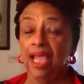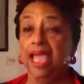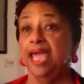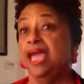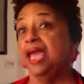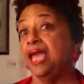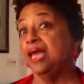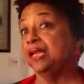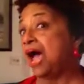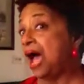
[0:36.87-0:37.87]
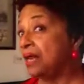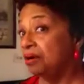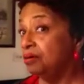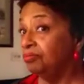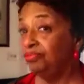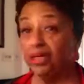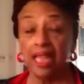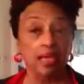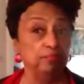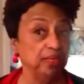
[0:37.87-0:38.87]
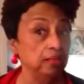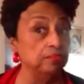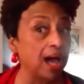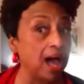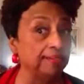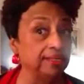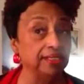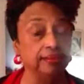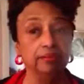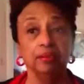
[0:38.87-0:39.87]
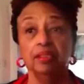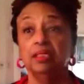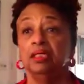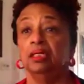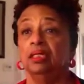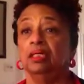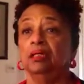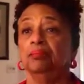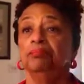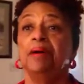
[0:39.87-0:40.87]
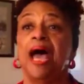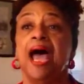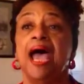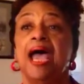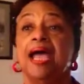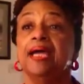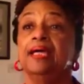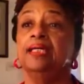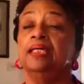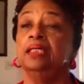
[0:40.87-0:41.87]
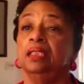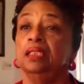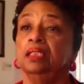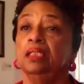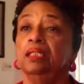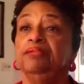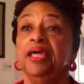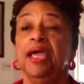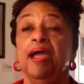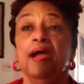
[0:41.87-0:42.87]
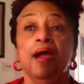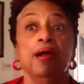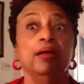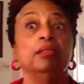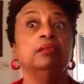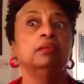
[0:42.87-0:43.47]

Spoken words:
And I don't feel like being bothered by their